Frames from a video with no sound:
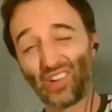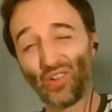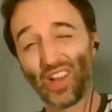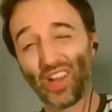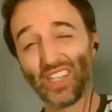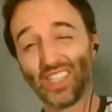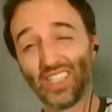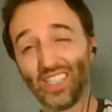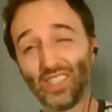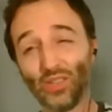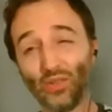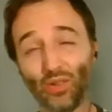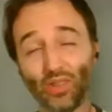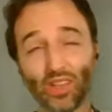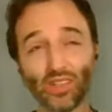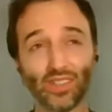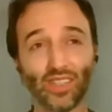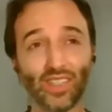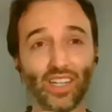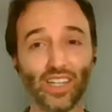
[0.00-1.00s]
crisis,
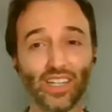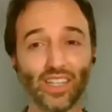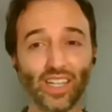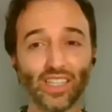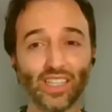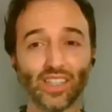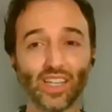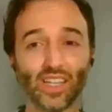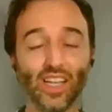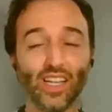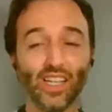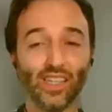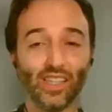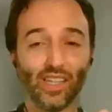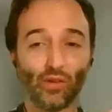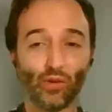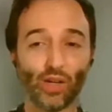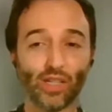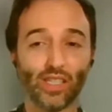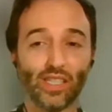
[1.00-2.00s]
2008, the
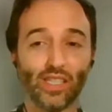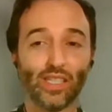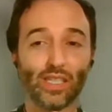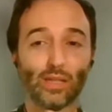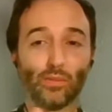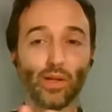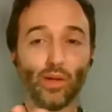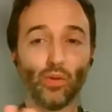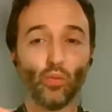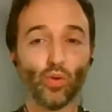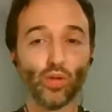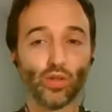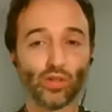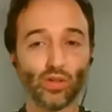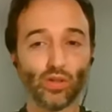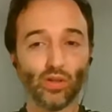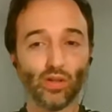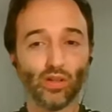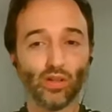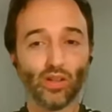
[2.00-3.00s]
crisis in Spain was
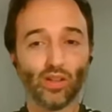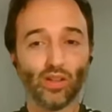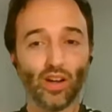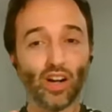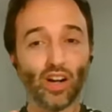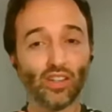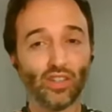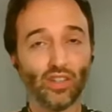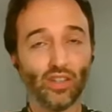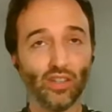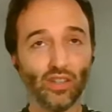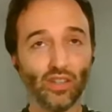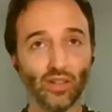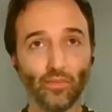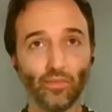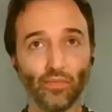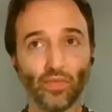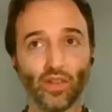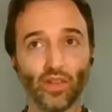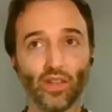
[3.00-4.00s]
larger.
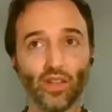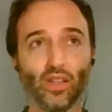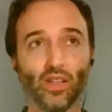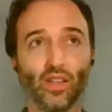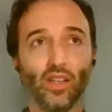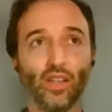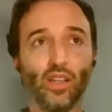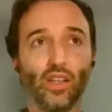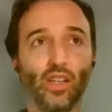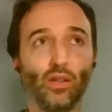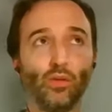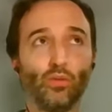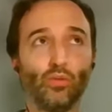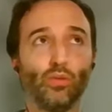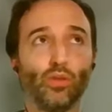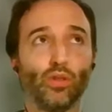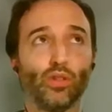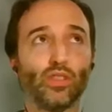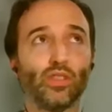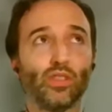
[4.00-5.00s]
Mm-hmm. It
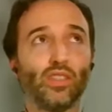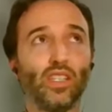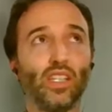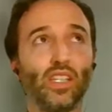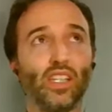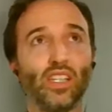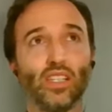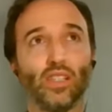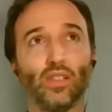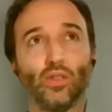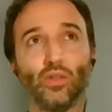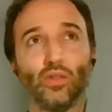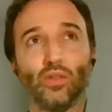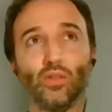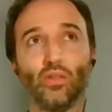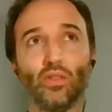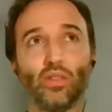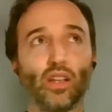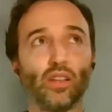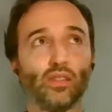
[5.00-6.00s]
was till
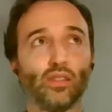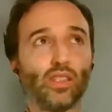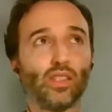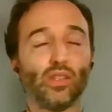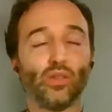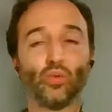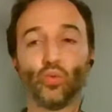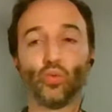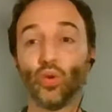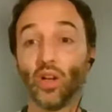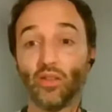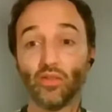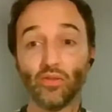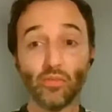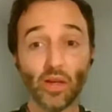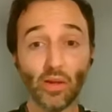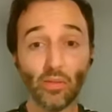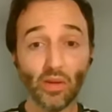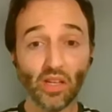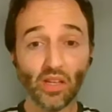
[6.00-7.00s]
2012,
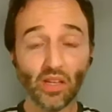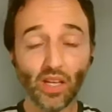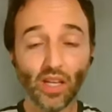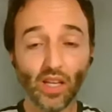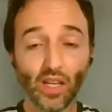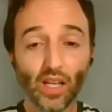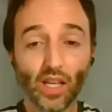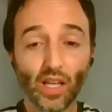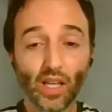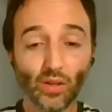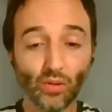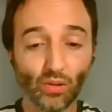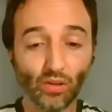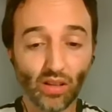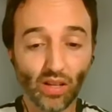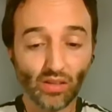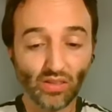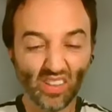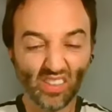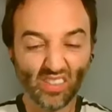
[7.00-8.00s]
maybe.
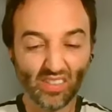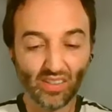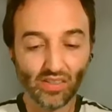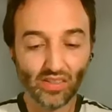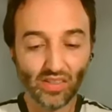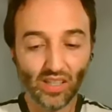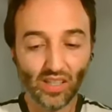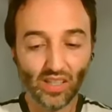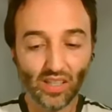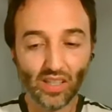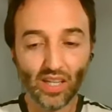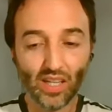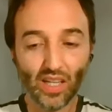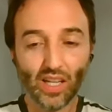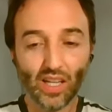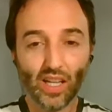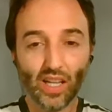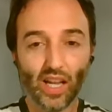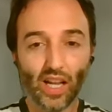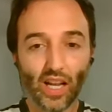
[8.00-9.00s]
2013,
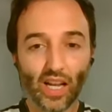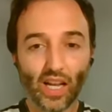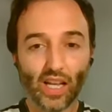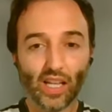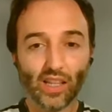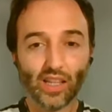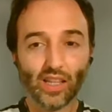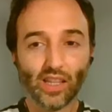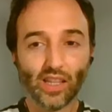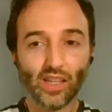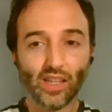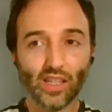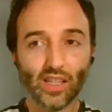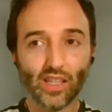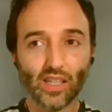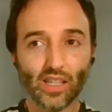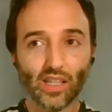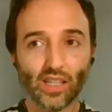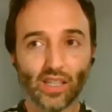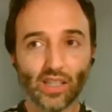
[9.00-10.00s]
and
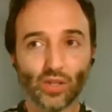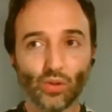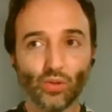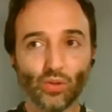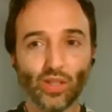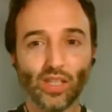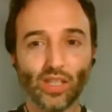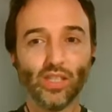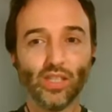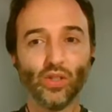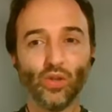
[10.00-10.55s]
so there is